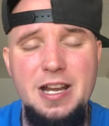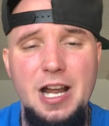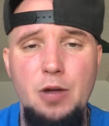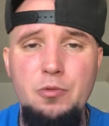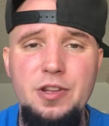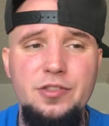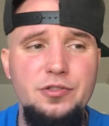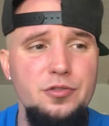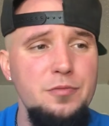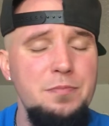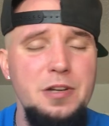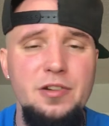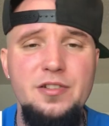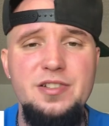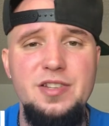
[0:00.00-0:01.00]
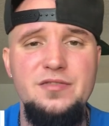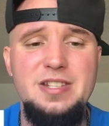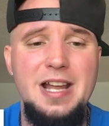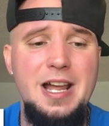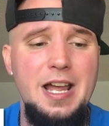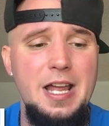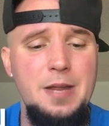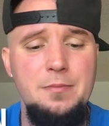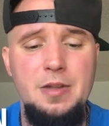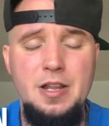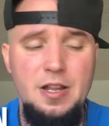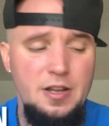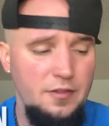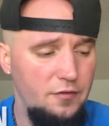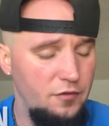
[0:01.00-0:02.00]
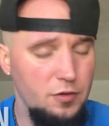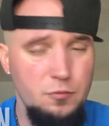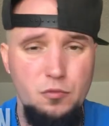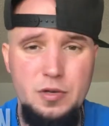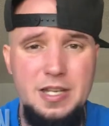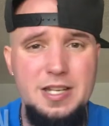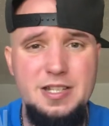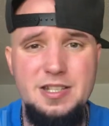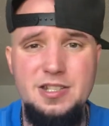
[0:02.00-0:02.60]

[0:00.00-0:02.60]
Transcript: I went through periods of time from weeks